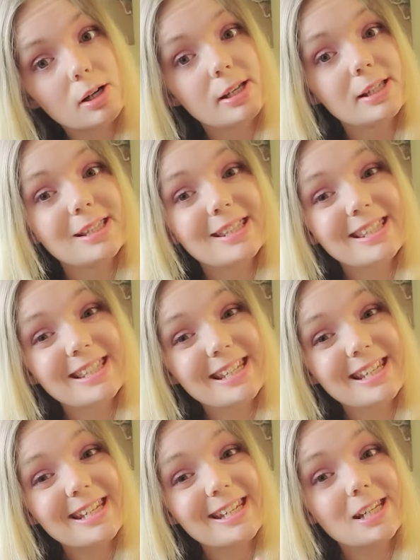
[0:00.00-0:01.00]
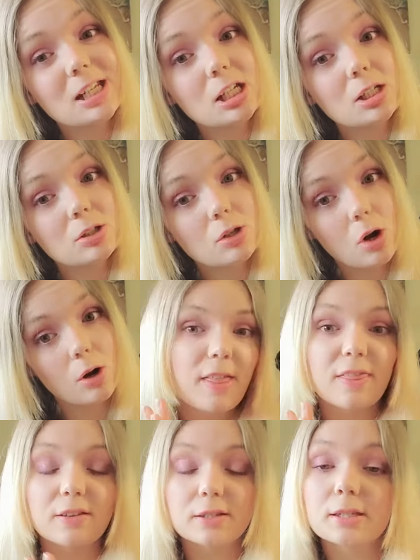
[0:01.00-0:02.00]
Centaur.
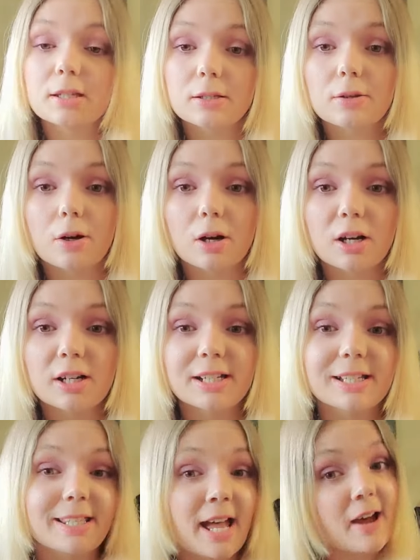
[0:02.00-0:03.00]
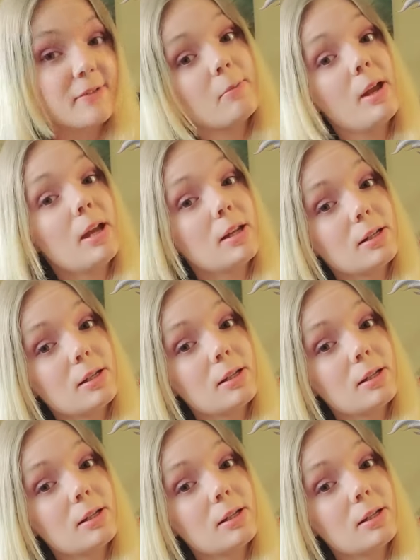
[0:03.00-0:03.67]
The centaur is half man,